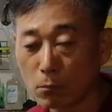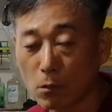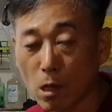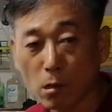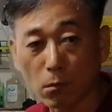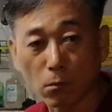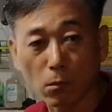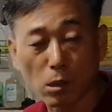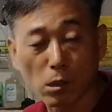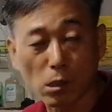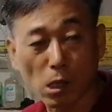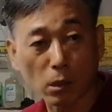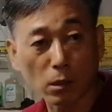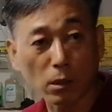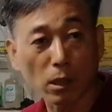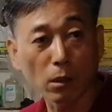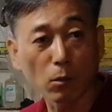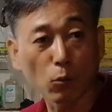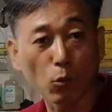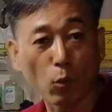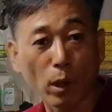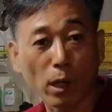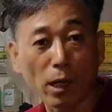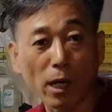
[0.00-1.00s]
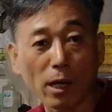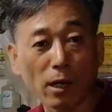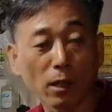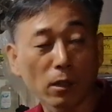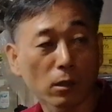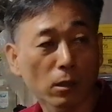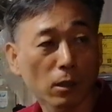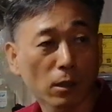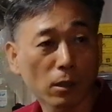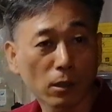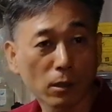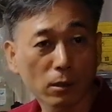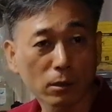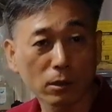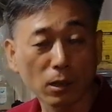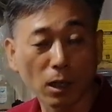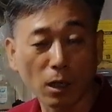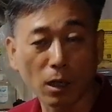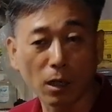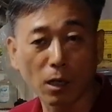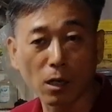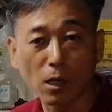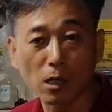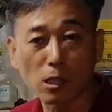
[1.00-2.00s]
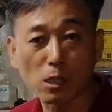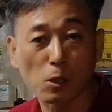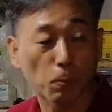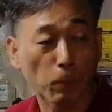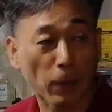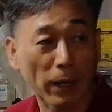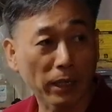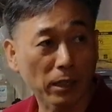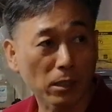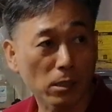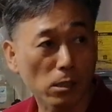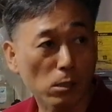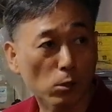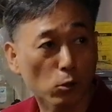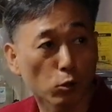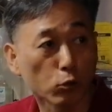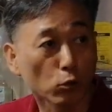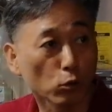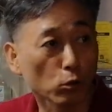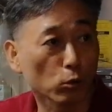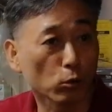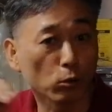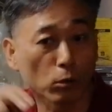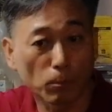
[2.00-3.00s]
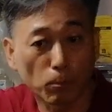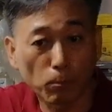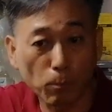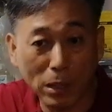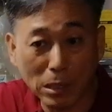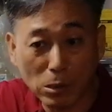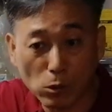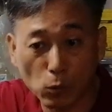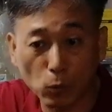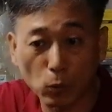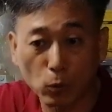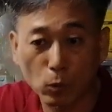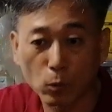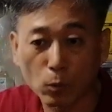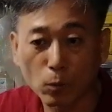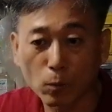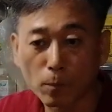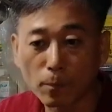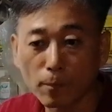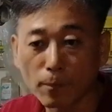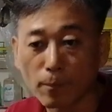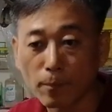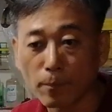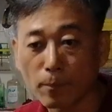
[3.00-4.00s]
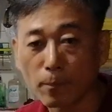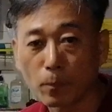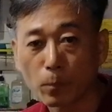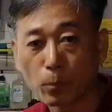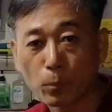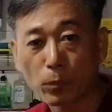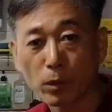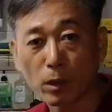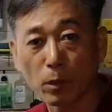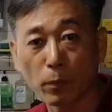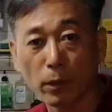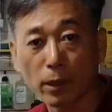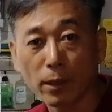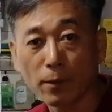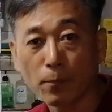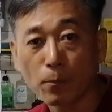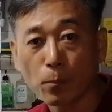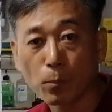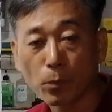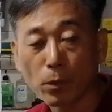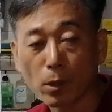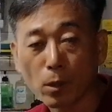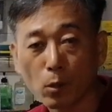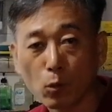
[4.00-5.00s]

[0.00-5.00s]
Then Satan walang the space to pasok, diba?